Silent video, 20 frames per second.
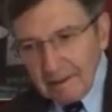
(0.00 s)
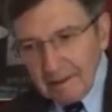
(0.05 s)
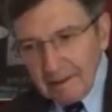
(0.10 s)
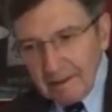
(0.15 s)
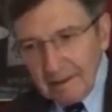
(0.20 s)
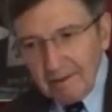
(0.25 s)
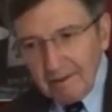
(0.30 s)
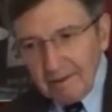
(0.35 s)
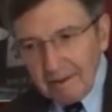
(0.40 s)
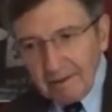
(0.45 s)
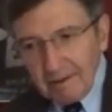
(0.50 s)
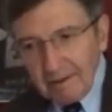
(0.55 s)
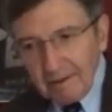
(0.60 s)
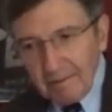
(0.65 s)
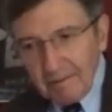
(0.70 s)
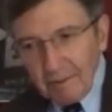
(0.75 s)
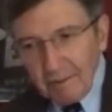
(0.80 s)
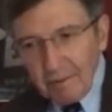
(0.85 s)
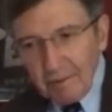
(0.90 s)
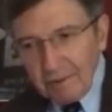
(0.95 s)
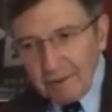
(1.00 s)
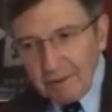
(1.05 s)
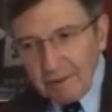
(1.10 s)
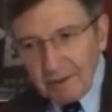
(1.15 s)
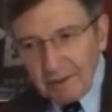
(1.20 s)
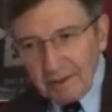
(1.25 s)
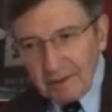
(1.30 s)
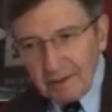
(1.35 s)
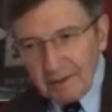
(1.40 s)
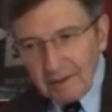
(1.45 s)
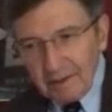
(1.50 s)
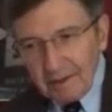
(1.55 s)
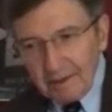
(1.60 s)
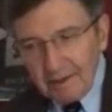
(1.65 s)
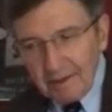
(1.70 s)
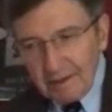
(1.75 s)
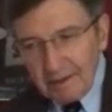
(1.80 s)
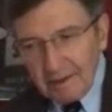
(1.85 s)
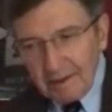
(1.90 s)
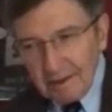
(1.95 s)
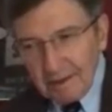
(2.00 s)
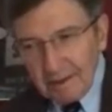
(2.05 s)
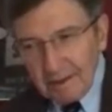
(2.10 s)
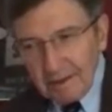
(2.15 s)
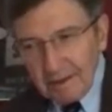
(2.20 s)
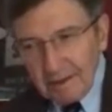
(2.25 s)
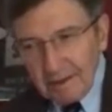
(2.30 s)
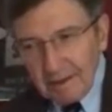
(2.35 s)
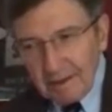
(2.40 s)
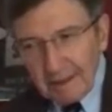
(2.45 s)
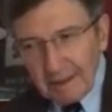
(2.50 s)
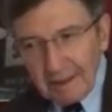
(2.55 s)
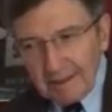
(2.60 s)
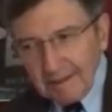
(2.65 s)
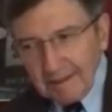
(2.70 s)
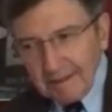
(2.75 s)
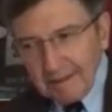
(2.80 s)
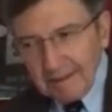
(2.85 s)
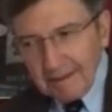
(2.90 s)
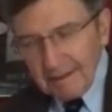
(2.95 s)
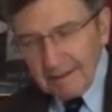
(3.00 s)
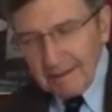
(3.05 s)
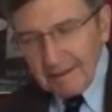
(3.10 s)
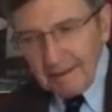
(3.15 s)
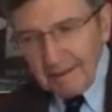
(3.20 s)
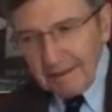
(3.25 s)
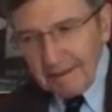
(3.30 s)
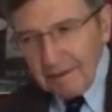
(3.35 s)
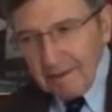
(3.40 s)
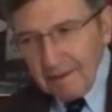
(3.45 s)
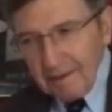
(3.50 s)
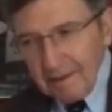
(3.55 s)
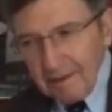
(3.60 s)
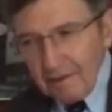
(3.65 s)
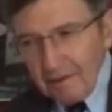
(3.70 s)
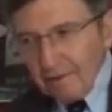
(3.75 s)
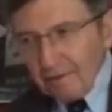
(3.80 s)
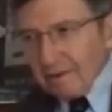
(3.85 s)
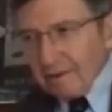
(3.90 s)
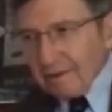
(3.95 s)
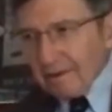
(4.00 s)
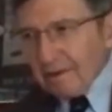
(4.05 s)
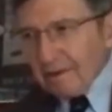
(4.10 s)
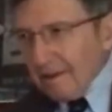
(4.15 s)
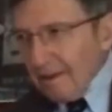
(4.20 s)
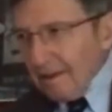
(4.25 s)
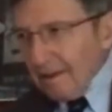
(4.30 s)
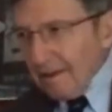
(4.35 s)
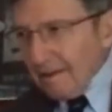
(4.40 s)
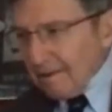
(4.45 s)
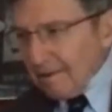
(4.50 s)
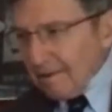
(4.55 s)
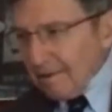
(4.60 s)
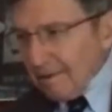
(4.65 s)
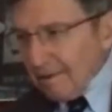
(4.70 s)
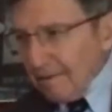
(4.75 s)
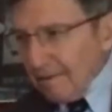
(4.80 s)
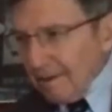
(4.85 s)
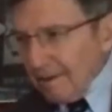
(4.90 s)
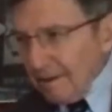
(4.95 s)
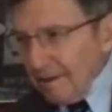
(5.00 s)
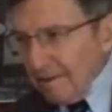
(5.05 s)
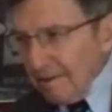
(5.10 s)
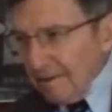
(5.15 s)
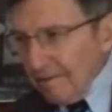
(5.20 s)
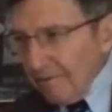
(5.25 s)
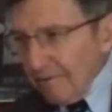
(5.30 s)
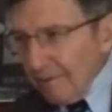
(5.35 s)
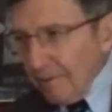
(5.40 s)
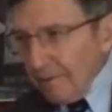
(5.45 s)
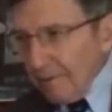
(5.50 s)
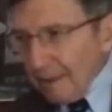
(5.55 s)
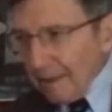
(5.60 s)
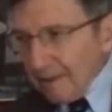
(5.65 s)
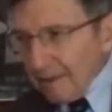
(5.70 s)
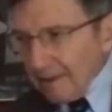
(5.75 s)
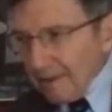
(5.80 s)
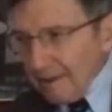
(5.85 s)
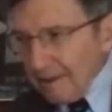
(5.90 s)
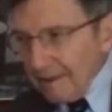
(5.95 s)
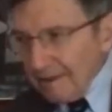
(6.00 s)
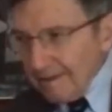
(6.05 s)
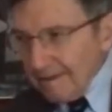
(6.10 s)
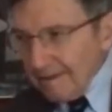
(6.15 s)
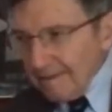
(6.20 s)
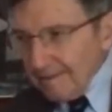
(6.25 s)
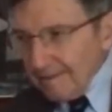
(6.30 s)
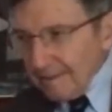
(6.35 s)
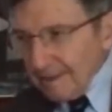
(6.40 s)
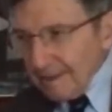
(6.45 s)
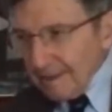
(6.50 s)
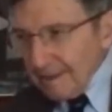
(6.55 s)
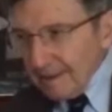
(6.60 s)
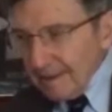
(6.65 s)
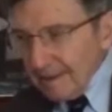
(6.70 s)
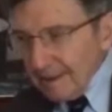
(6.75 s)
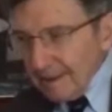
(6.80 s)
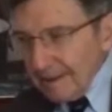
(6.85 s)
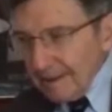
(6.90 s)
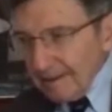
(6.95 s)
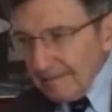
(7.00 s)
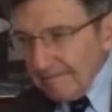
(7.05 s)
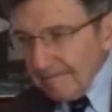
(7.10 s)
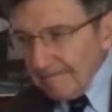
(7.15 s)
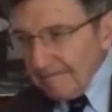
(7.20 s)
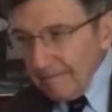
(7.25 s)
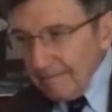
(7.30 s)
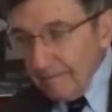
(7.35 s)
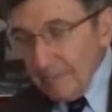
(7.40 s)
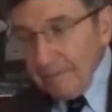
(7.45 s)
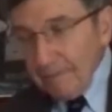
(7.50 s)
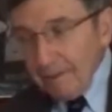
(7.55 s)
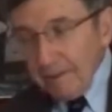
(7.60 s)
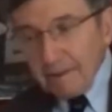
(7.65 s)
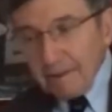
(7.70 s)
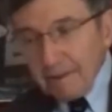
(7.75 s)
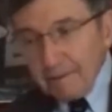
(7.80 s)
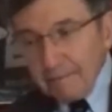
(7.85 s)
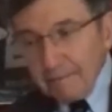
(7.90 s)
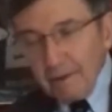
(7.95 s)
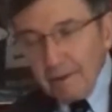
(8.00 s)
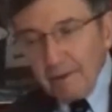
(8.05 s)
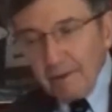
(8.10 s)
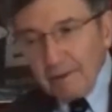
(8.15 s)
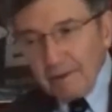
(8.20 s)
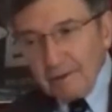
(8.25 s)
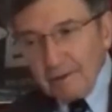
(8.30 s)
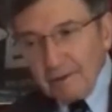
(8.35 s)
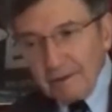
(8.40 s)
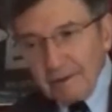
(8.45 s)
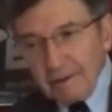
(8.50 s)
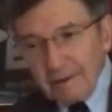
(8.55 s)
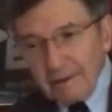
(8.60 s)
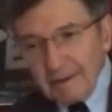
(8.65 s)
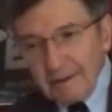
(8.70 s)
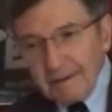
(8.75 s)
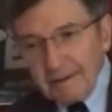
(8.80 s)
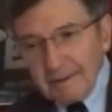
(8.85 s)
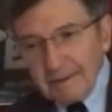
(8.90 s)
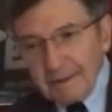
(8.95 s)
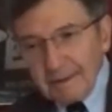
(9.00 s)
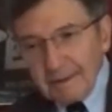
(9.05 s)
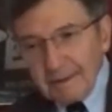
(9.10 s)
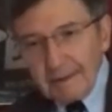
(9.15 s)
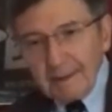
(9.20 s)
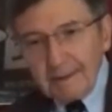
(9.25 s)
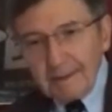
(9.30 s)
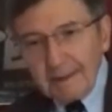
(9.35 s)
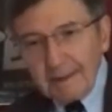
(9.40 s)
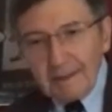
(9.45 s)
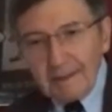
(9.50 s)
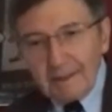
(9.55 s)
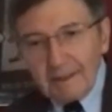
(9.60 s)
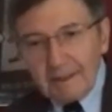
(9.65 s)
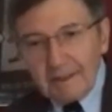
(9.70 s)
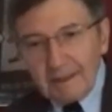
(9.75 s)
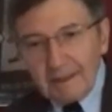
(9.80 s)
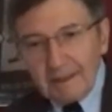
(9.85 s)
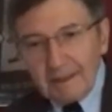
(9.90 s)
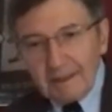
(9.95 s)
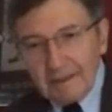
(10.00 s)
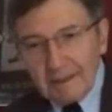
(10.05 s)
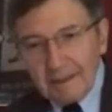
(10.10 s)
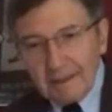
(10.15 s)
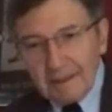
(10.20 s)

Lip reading: there is a music and an interest. It's sort of an informality. Maybe it's because there's an